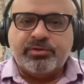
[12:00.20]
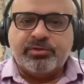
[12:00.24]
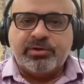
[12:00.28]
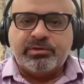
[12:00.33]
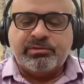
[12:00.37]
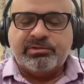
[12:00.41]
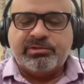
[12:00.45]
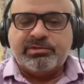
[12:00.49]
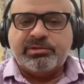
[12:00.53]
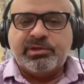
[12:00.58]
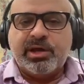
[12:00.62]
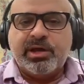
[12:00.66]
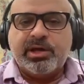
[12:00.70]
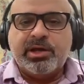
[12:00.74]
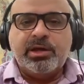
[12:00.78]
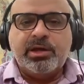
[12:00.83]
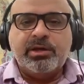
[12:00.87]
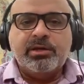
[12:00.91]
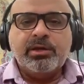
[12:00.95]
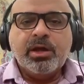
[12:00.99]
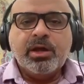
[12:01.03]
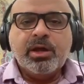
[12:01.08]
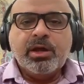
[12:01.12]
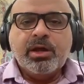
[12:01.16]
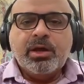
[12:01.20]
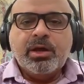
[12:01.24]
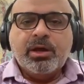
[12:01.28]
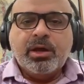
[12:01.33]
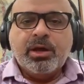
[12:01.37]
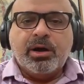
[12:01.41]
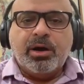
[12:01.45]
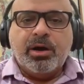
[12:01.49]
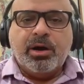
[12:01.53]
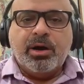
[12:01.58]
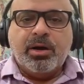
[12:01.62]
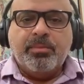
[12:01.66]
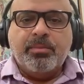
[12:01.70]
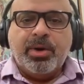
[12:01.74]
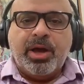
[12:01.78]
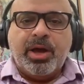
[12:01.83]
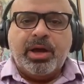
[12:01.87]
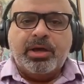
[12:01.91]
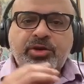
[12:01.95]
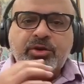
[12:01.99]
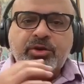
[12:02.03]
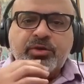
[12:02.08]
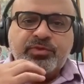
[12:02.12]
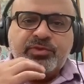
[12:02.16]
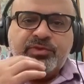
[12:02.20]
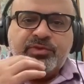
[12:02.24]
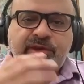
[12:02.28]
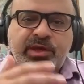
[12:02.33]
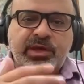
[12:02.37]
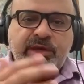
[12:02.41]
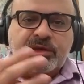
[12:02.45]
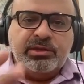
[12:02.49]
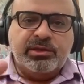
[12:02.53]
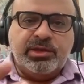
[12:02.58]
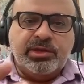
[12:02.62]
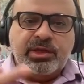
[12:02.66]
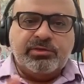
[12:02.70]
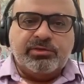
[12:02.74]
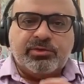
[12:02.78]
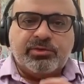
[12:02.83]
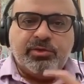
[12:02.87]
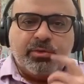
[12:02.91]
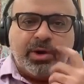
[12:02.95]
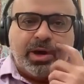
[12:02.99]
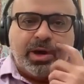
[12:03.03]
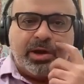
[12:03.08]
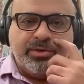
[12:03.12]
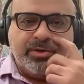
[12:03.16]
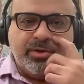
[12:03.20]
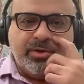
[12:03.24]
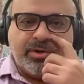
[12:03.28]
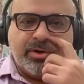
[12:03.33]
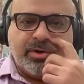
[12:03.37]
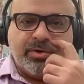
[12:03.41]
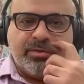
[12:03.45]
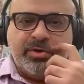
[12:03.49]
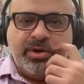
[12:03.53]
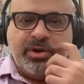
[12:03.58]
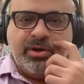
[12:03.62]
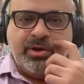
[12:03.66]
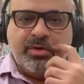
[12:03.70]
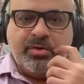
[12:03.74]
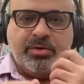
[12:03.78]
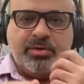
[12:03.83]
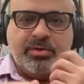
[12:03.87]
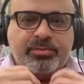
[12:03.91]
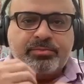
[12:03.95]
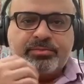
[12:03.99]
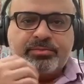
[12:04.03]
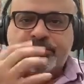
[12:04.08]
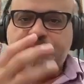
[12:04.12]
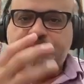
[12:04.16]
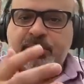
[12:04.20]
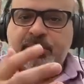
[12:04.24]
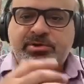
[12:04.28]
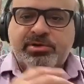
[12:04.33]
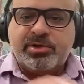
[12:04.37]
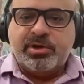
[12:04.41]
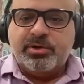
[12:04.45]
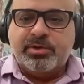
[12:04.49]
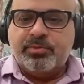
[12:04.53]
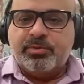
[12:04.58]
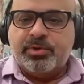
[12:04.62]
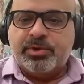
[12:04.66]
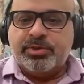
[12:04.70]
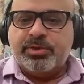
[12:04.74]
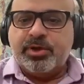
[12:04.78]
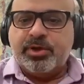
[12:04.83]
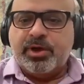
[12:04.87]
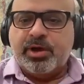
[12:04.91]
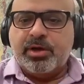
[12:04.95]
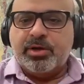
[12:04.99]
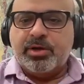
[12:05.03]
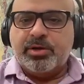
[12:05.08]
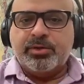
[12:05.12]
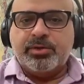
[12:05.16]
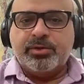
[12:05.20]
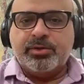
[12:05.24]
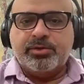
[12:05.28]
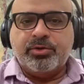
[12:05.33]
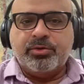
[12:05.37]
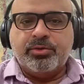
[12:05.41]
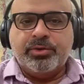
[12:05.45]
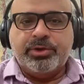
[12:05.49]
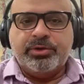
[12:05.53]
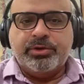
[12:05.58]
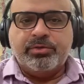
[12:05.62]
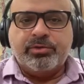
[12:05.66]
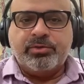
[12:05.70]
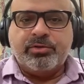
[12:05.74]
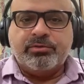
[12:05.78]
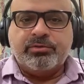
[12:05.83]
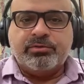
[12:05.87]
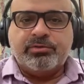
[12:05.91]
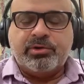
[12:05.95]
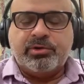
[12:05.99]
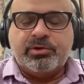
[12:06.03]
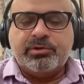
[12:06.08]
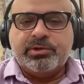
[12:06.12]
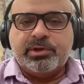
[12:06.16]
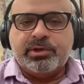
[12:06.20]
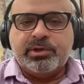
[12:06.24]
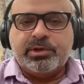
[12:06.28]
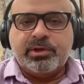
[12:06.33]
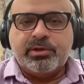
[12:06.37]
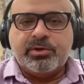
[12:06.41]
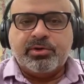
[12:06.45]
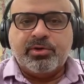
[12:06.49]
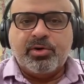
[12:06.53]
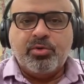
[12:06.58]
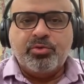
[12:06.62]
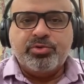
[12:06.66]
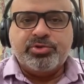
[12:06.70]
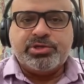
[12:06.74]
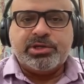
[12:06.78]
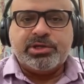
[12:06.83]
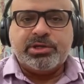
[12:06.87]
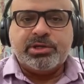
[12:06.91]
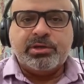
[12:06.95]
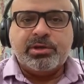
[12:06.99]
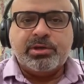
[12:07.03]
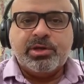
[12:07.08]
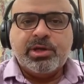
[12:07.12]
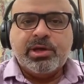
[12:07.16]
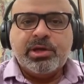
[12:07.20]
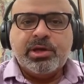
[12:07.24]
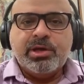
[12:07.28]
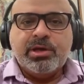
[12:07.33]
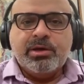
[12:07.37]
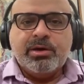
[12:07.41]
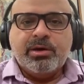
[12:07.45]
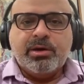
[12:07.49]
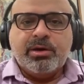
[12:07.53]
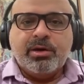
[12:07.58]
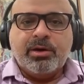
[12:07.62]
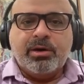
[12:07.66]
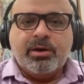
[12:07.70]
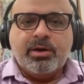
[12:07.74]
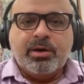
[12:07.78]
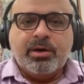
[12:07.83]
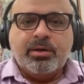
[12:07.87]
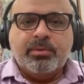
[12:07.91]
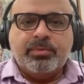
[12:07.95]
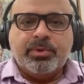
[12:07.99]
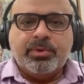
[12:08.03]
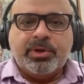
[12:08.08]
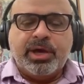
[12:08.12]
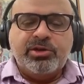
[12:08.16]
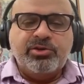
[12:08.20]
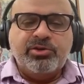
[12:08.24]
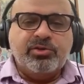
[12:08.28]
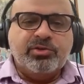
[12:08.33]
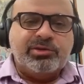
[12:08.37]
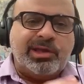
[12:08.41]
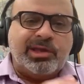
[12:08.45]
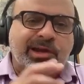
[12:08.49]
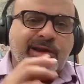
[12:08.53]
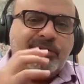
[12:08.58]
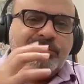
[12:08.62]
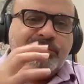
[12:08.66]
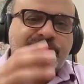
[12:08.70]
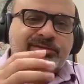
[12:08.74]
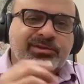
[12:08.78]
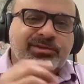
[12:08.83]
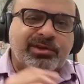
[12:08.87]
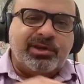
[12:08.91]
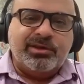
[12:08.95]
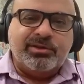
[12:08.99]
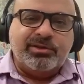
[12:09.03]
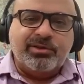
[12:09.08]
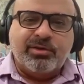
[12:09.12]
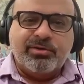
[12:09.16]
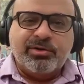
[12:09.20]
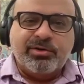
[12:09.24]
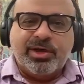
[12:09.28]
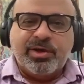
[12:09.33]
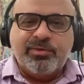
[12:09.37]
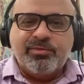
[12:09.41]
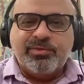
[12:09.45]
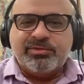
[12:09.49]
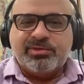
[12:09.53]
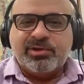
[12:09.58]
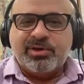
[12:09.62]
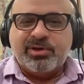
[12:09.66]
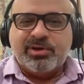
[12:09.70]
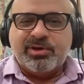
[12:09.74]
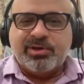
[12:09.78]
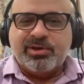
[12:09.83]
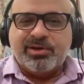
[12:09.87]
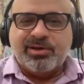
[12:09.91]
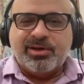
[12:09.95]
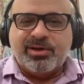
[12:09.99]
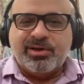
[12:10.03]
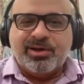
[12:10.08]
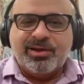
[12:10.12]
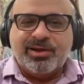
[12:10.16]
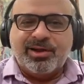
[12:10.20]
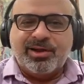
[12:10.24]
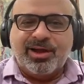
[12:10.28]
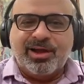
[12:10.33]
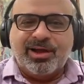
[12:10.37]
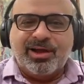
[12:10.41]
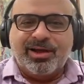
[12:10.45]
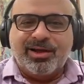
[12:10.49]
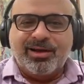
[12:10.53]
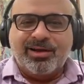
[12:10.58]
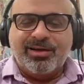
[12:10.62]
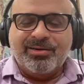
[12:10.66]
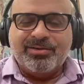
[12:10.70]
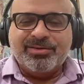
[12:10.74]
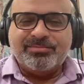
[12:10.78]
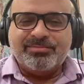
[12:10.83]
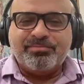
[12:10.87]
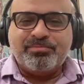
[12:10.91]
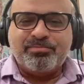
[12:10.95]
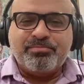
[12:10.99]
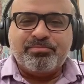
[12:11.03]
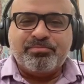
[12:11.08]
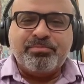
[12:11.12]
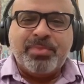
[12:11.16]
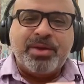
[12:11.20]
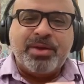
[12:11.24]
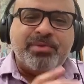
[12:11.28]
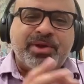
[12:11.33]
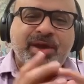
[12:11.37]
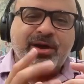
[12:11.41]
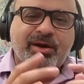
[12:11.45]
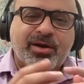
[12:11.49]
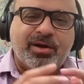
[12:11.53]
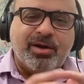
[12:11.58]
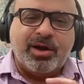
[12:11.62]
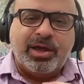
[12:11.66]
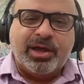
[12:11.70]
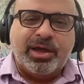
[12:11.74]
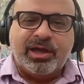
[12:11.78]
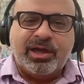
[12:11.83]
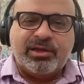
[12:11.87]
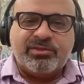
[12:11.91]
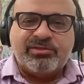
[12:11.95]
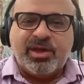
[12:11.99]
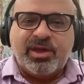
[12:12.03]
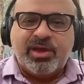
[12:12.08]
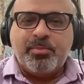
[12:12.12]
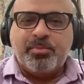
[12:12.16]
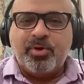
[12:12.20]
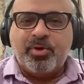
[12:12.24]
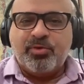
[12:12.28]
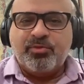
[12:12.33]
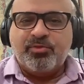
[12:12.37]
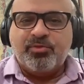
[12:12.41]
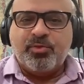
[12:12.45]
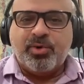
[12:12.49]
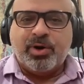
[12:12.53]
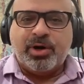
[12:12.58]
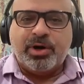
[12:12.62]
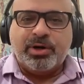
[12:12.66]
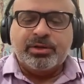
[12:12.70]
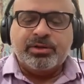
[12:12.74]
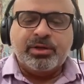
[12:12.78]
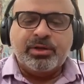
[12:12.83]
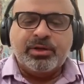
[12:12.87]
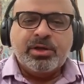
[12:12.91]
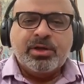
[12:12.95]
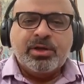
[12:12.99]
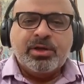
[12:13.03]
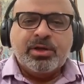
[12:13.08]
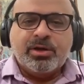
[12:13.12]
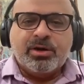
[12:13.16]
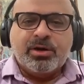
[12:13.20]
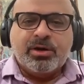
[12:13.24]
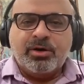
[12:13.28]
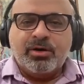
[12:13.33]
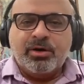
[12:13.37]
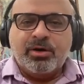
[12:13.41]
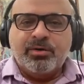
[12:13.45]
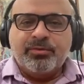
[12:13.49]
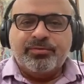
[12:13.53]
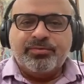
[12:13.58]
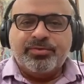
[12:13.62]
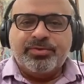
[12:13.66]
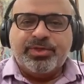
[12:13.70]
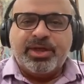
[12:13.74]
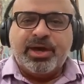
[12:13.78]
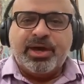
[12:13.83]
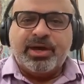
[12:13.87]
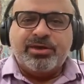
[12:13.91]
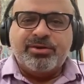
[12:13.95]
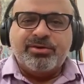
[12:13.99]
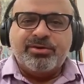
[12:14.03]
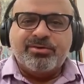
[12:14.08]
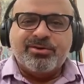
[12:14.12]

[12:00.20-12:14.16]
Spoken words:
in study, and you've seen this throughout your career, especially with doing your consulting and coaching. Can you tell us, give us a maybe an example of one of that